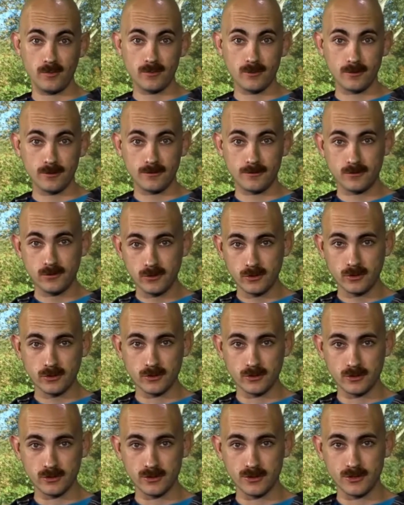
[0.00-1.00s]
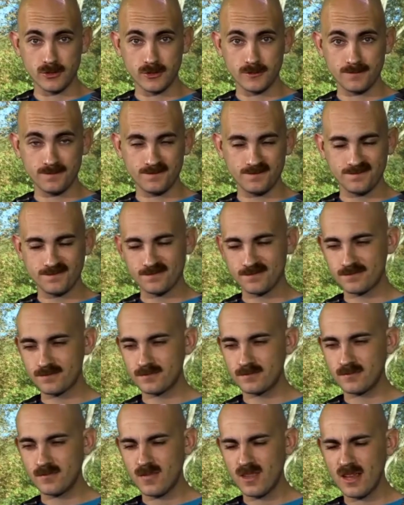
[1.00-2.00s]
April Fools.
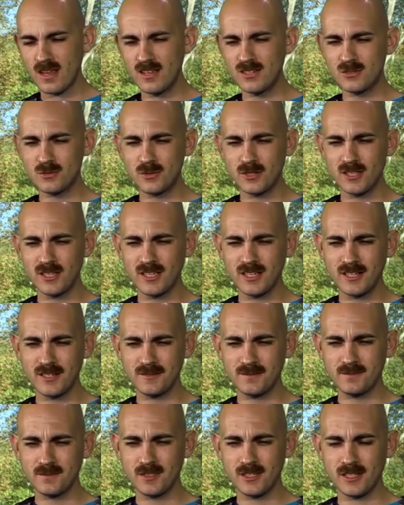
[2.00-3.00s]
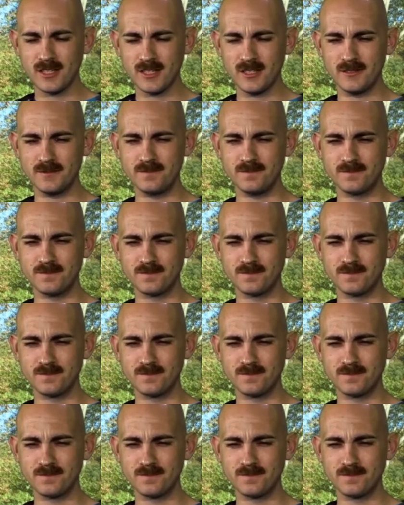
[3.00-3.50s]
It's really, you know,